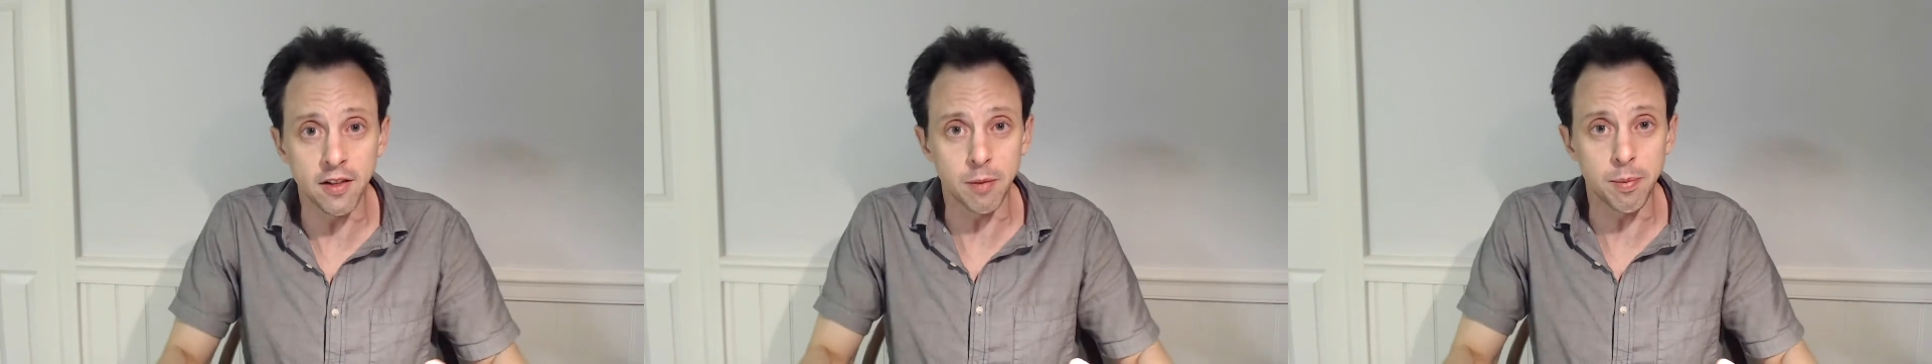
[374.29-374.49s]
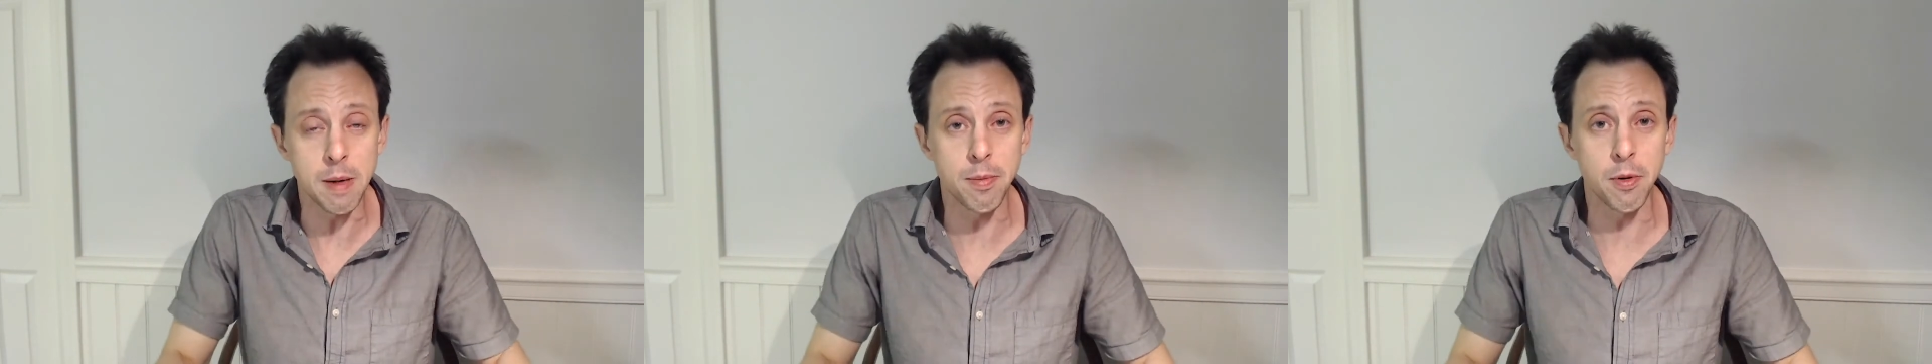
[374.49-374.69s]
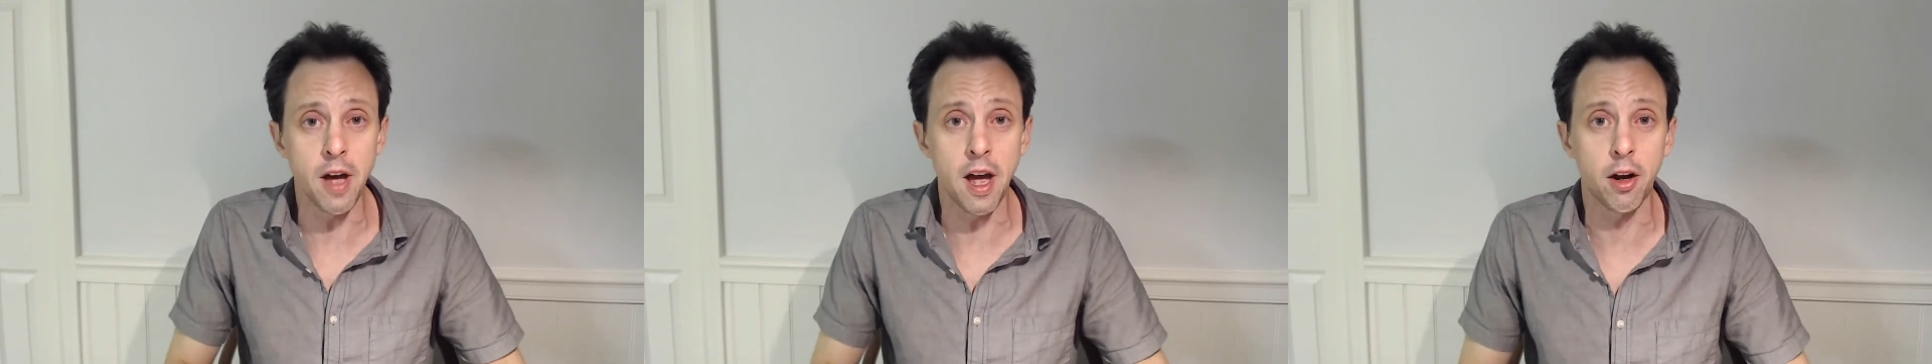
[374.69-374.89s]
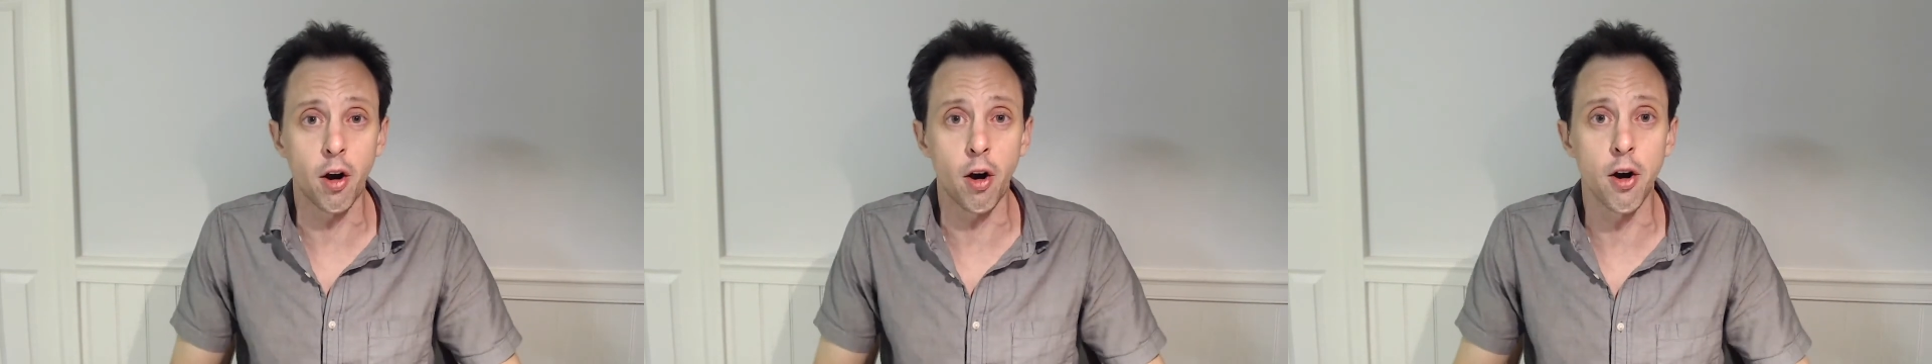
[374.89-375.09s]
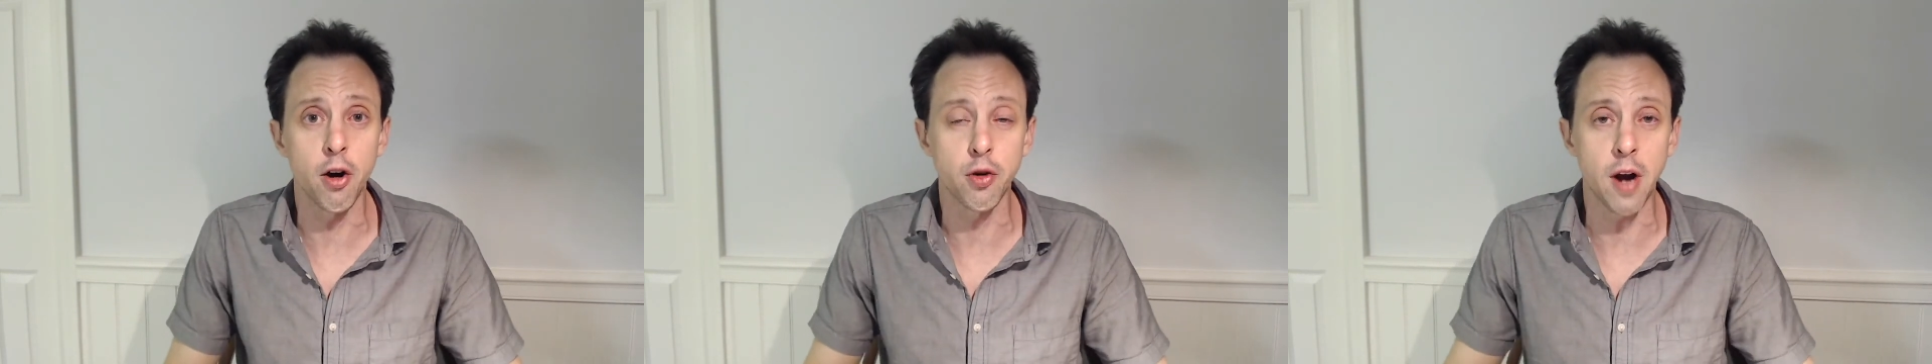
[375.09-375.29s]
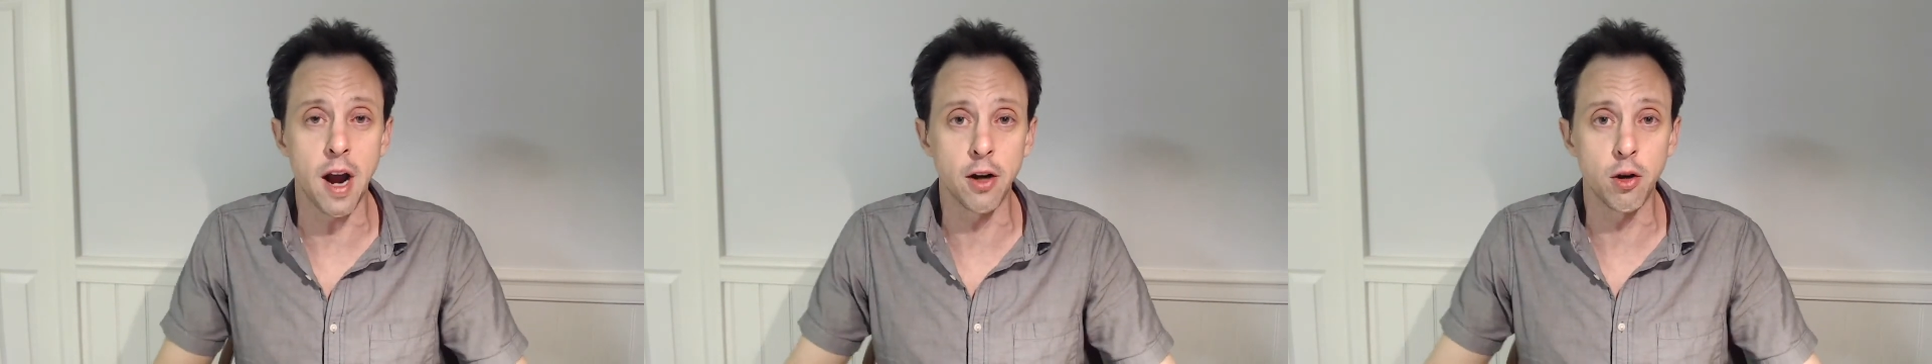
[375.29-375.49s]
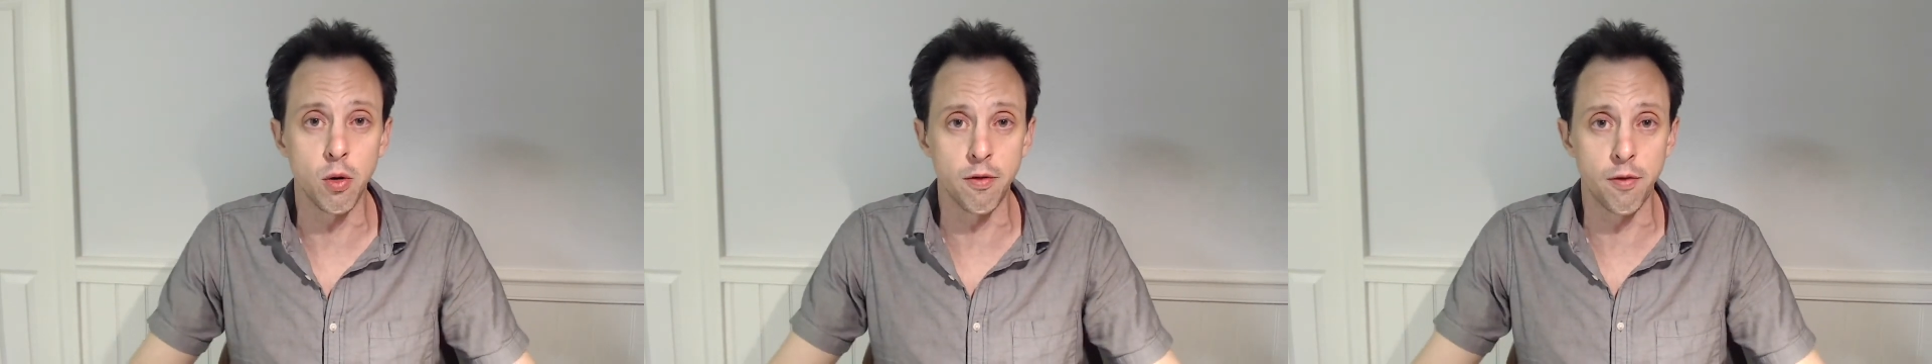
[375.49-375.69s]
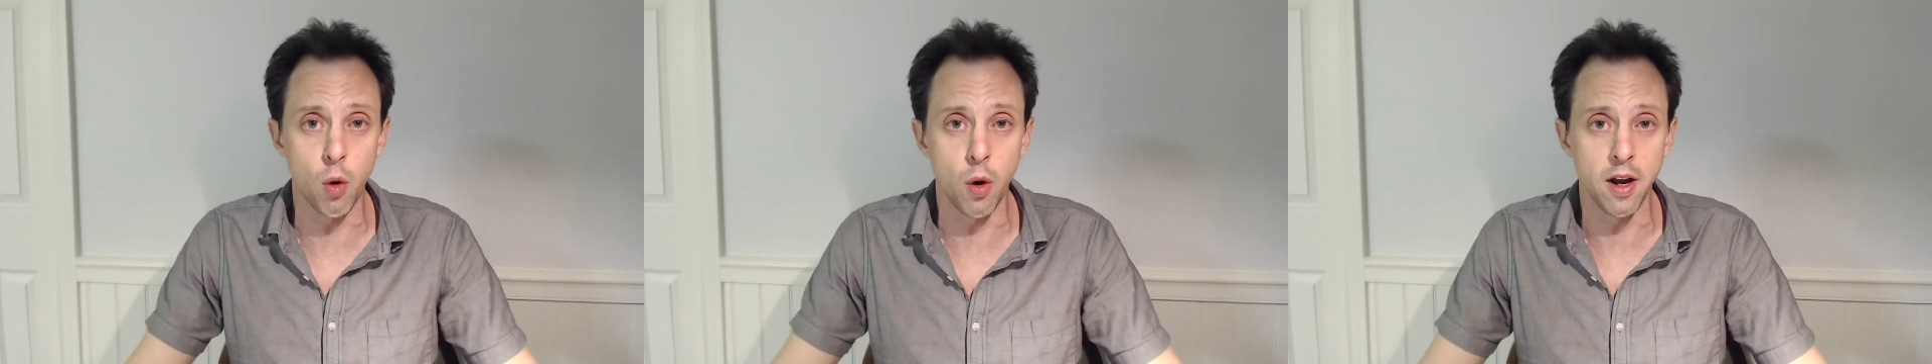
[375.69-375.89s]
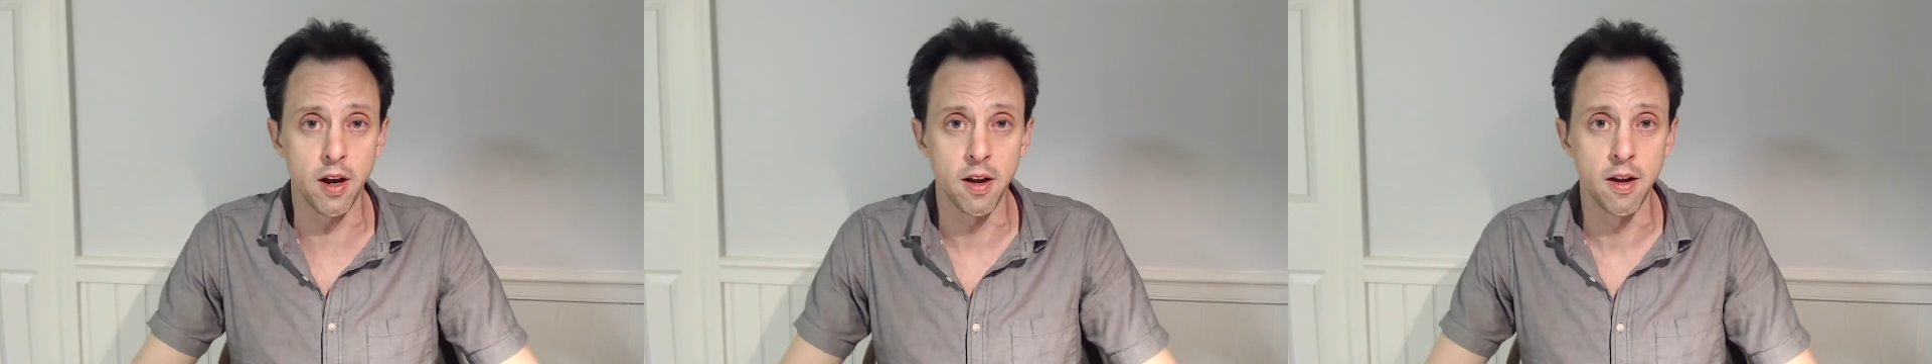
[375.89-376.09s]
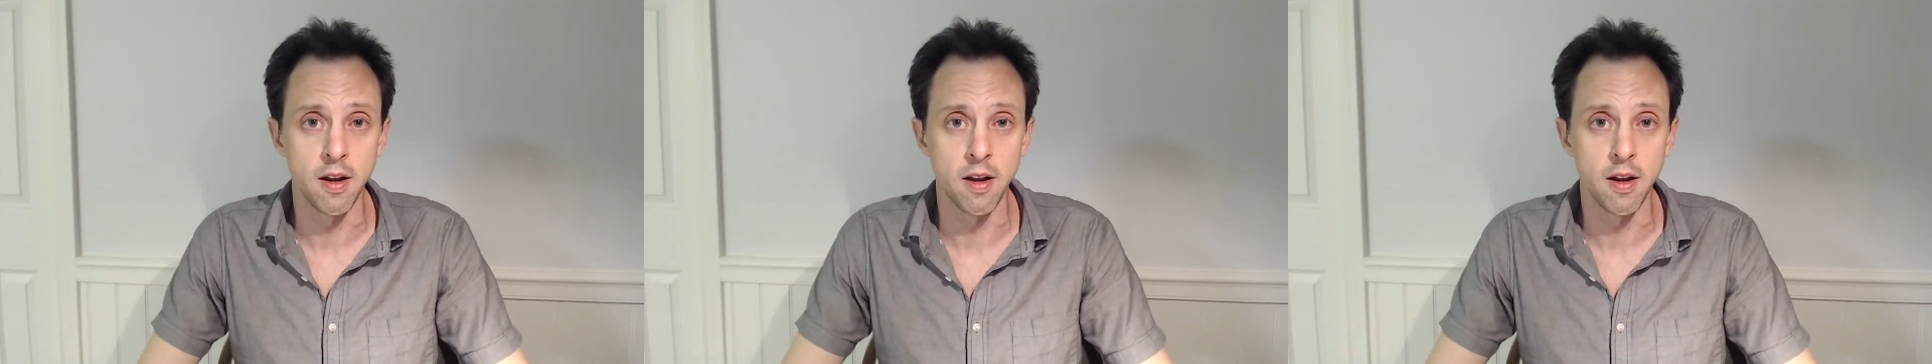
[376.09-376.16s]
that people like her are trying to avoid.